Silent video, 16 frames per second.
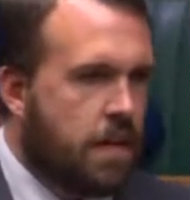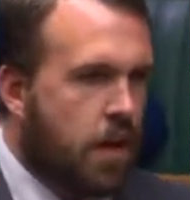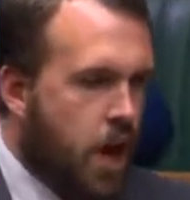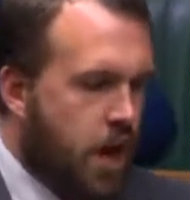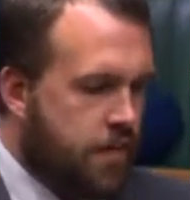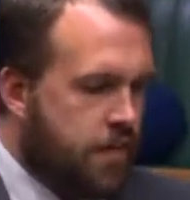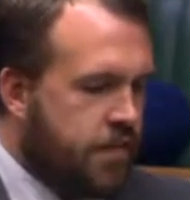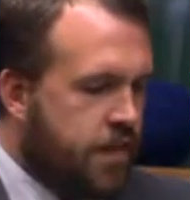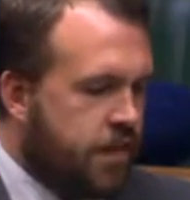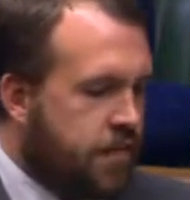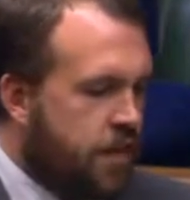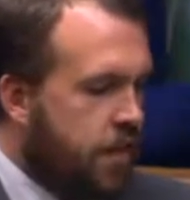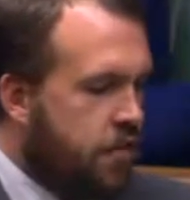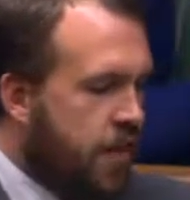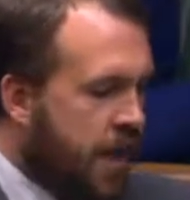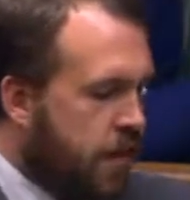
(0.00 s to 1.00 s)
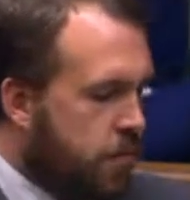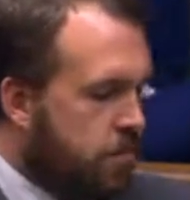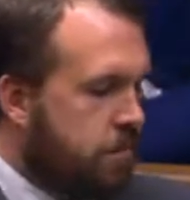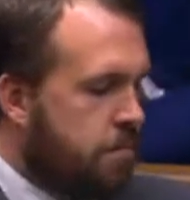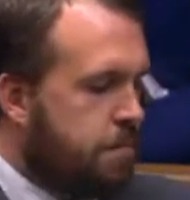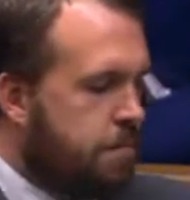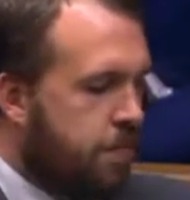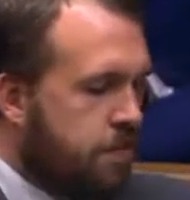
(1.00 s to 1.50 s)
Over
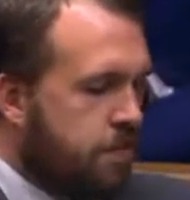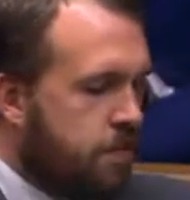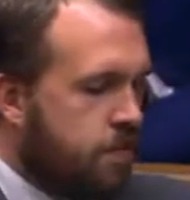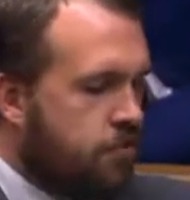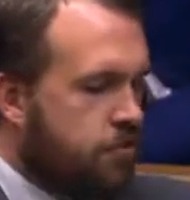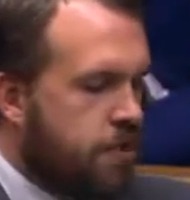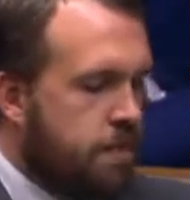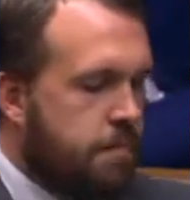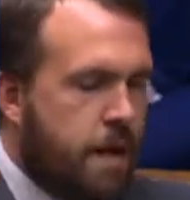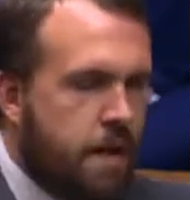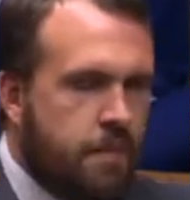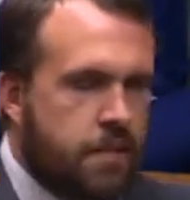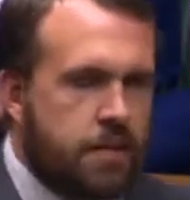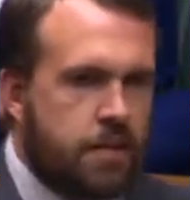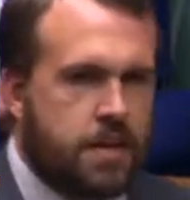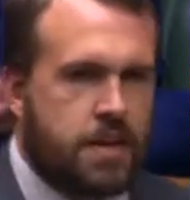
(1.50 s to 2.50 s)
50,000 British, American,